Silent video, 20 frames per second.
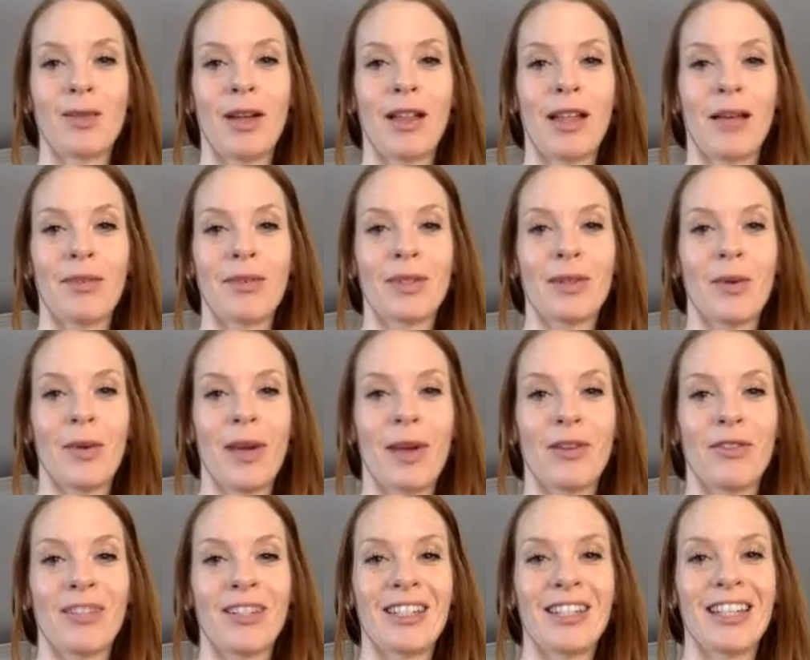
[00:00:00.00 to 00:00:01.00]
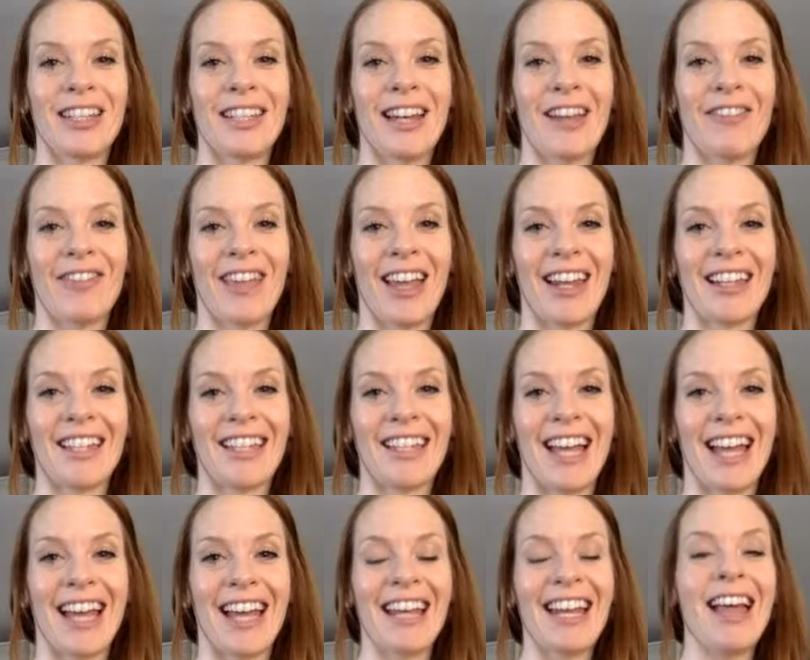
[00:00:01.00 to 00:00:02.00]
while I was away overseas in
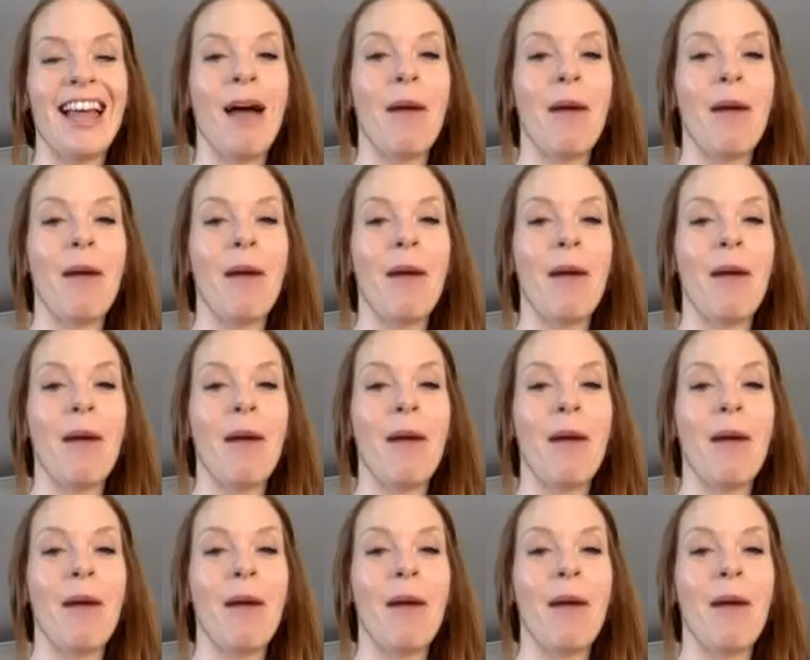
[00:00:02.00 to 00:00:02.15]
Afghanistan.